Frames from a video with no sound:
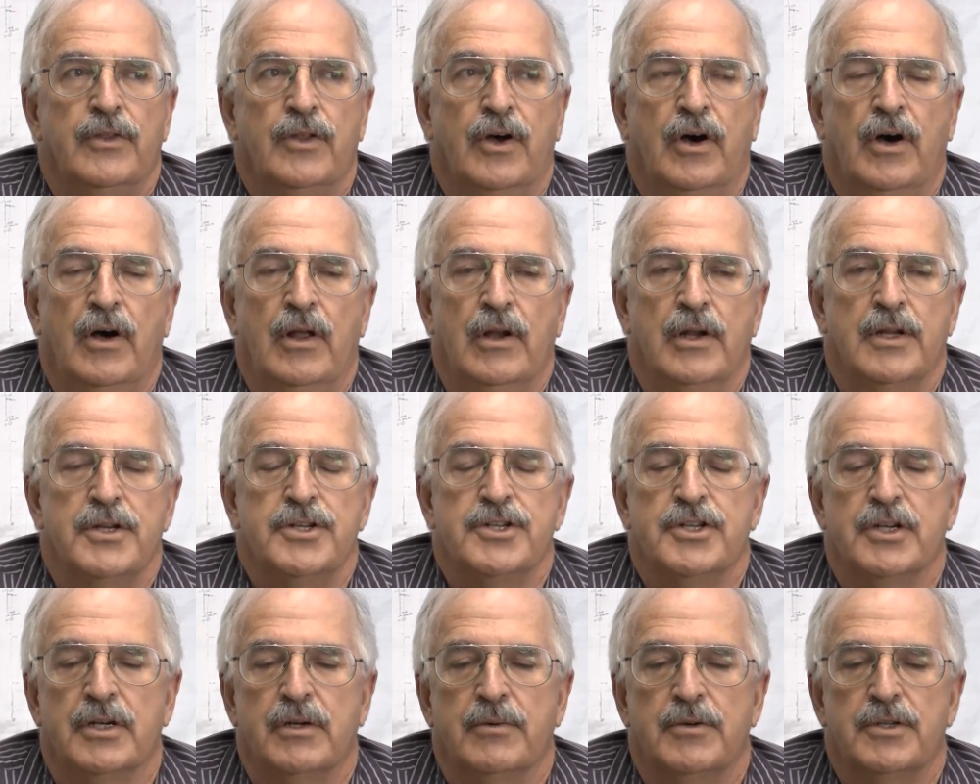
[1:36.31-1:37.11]
The
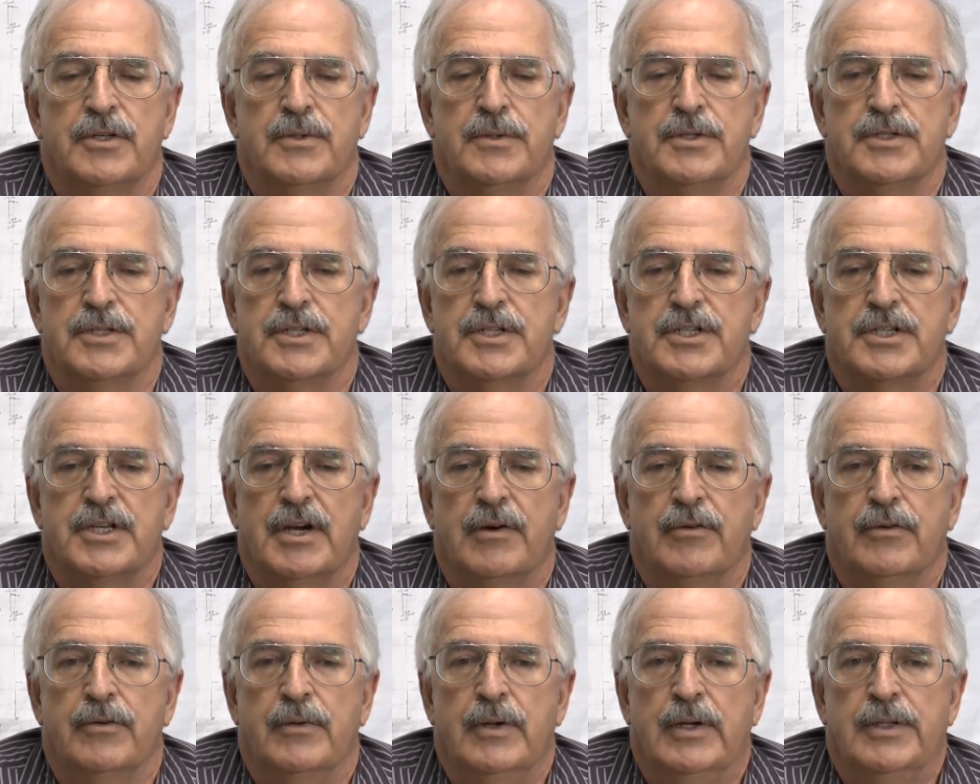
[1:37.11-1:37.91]
Hollinger, which was
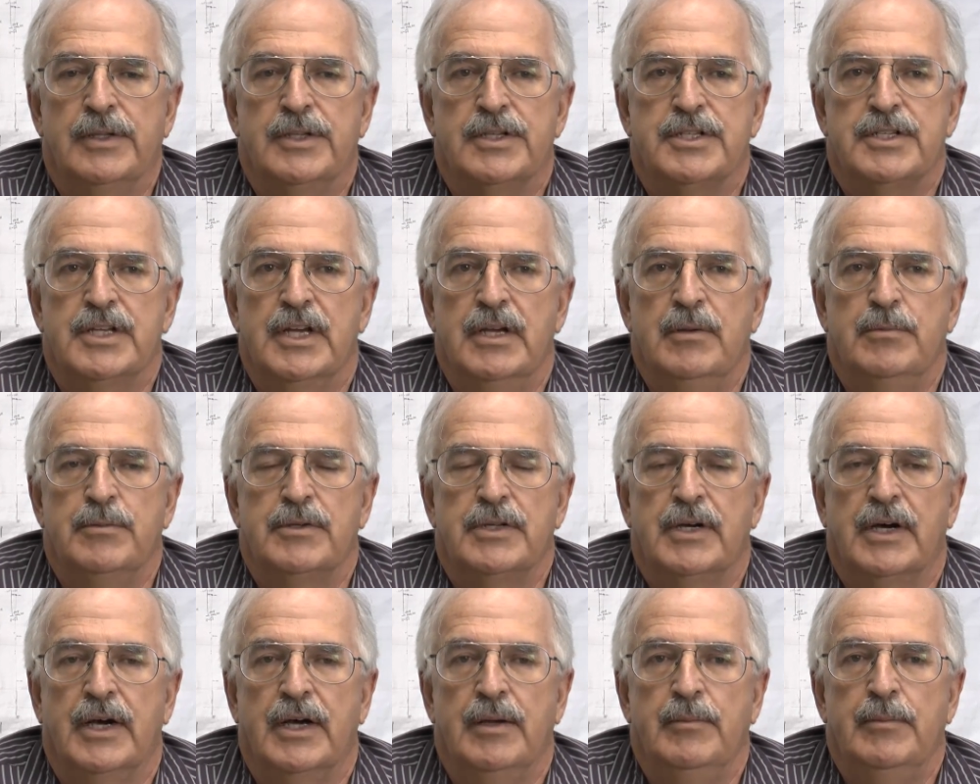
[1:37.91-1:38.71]
discovered around the
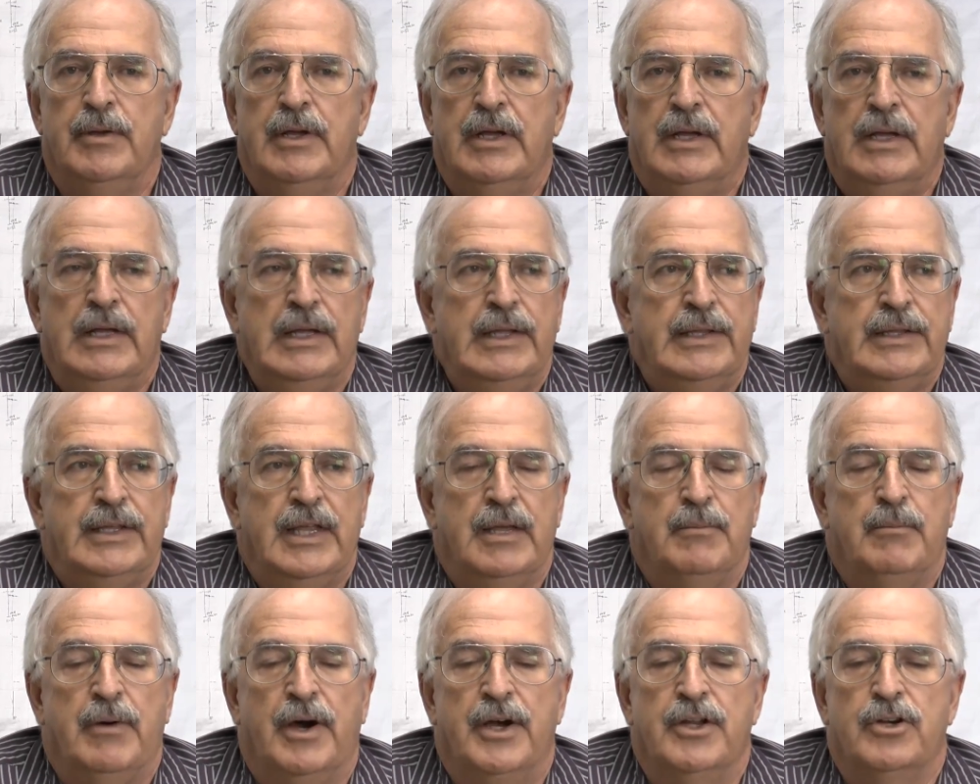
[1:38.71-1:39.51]
same time,
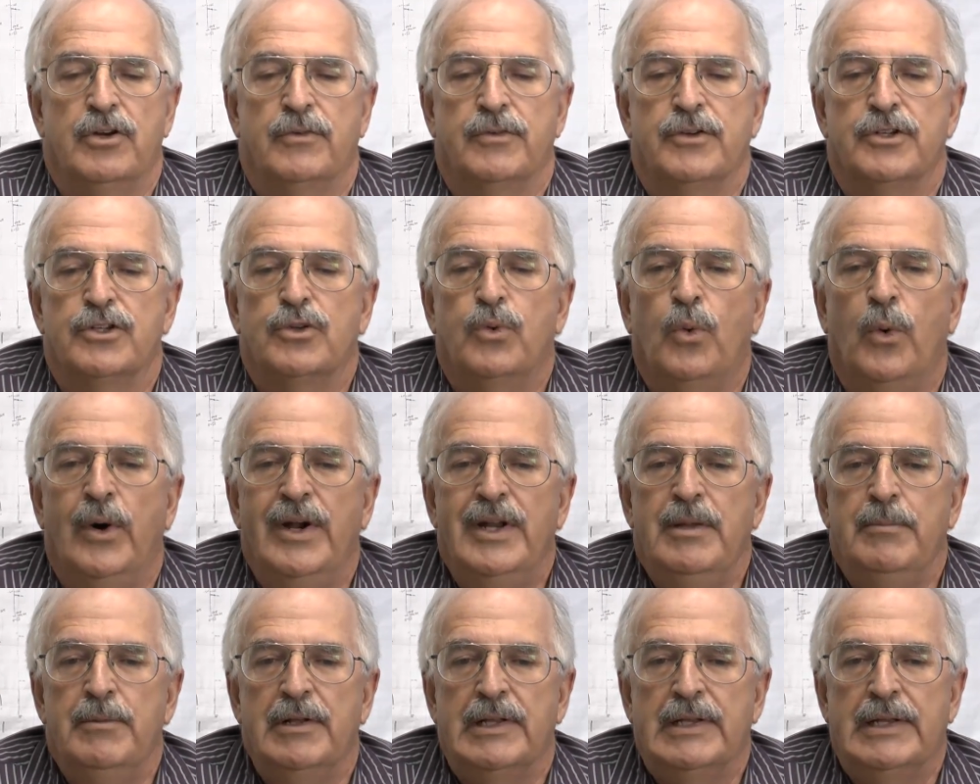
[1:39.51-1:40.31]
they mined over
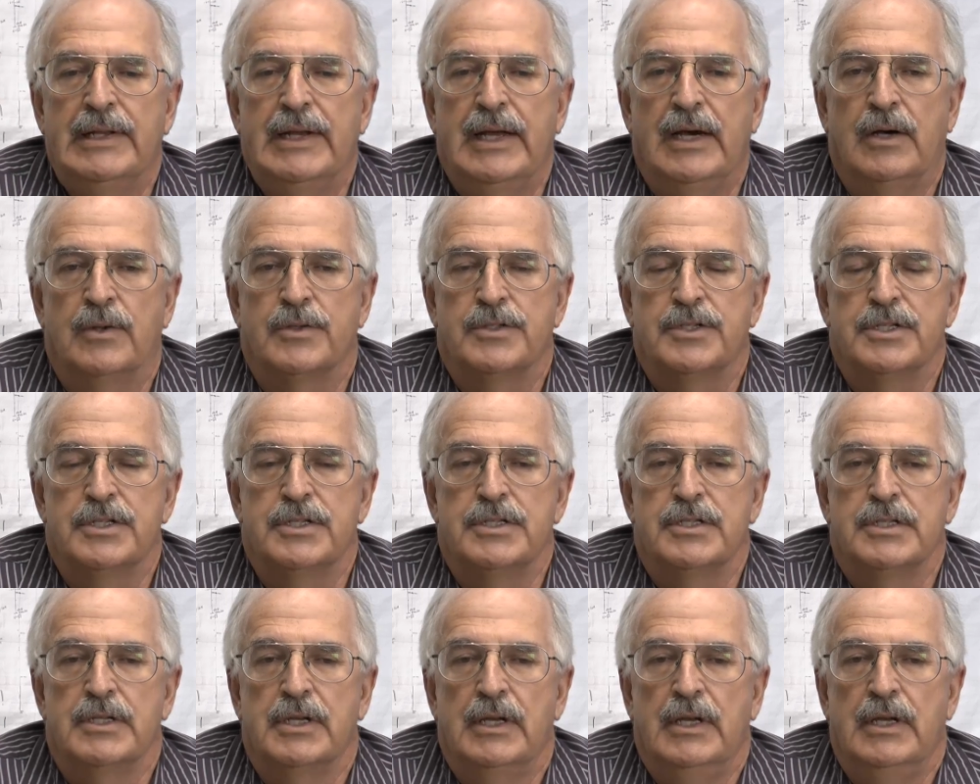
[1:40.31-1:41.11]
20 million
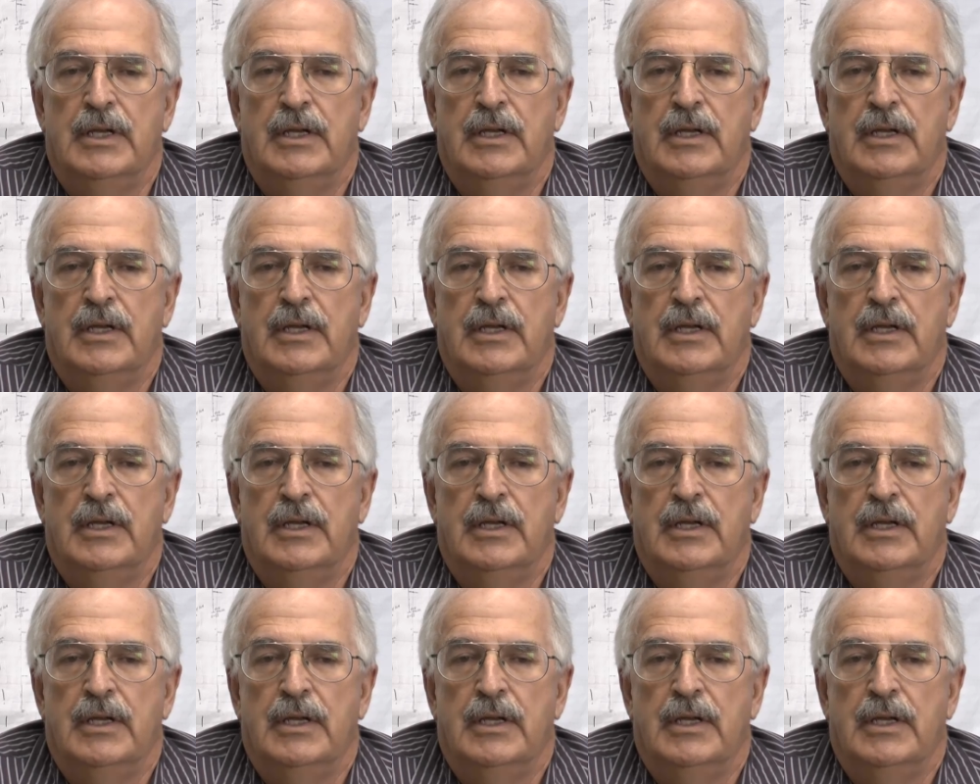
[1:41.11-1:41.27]
ounces